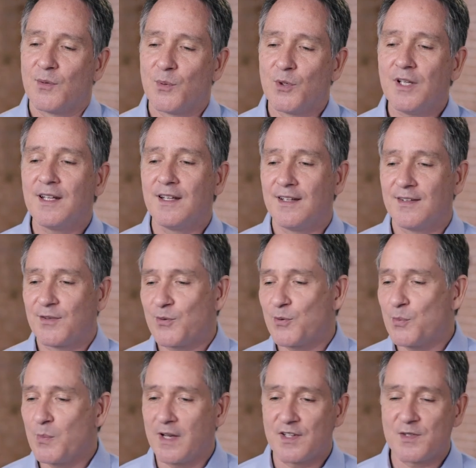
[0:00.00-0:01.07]
really through
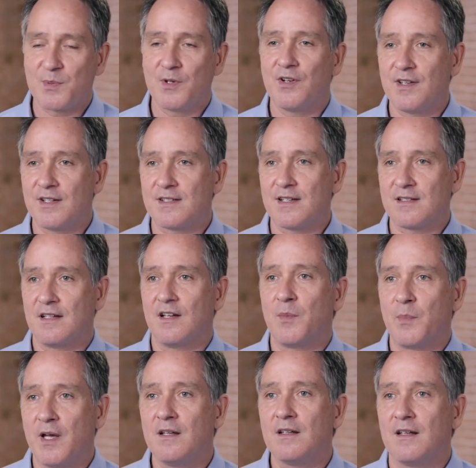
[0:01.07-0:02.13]
my experience as an
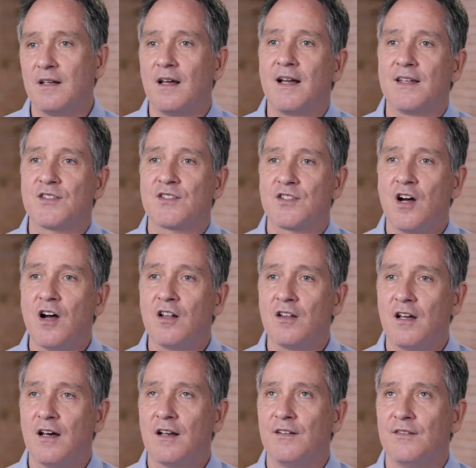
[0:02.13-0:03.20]
independent, I saw a
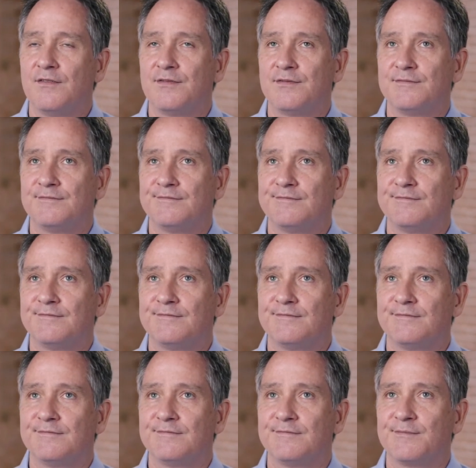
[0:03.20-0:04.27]
lot of
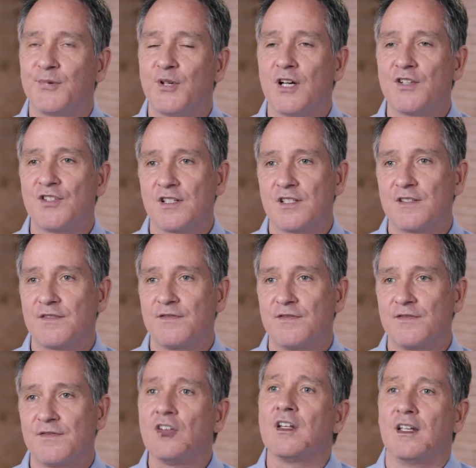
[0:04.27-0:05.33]
projects
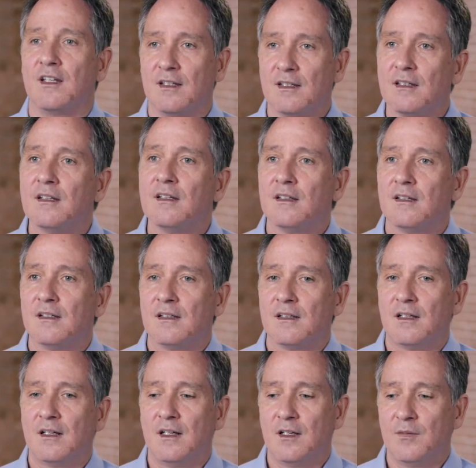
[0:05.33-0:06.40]
failing
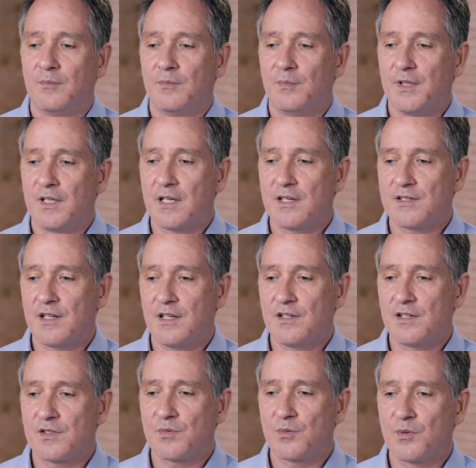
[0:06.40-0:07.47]
um, because they
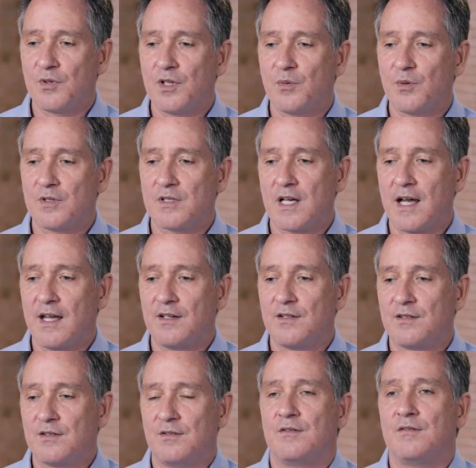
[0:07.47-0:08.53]
just really weren't
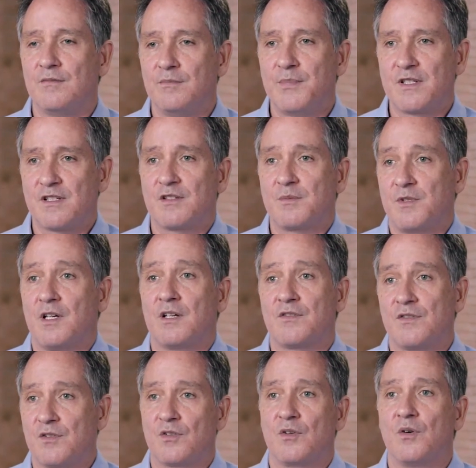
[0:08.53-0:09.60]
tied to business
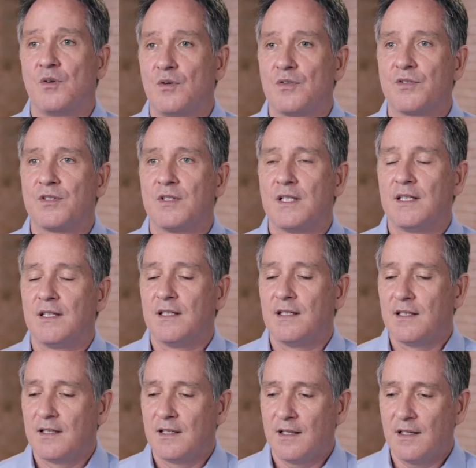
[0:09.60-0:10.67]
objectives or goals.
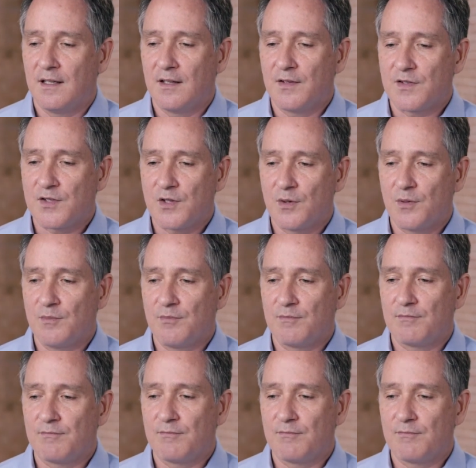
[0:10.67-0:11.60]
And so